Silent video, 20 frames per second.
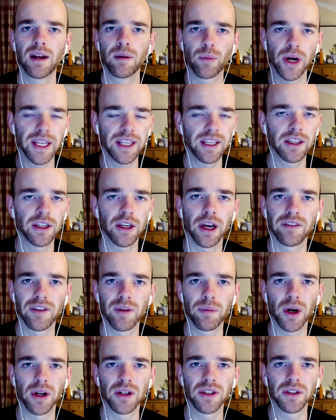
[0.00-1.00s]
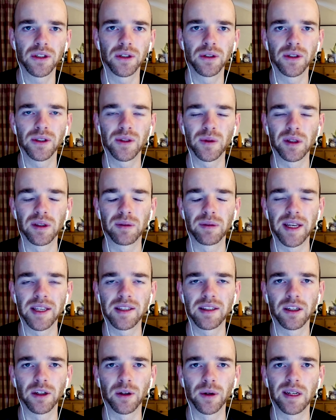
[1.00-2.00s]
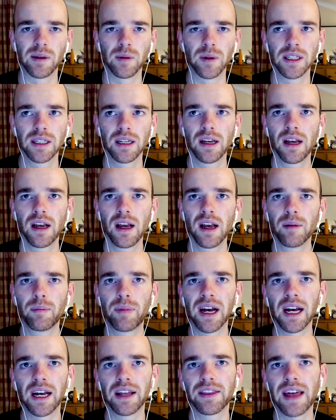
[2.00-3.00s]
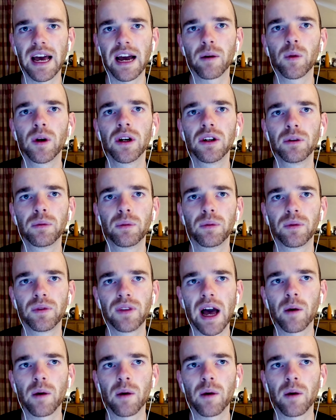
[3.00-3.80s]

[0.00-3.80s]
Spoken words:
breaking COVID protocols with Mason Greenwood, but that will.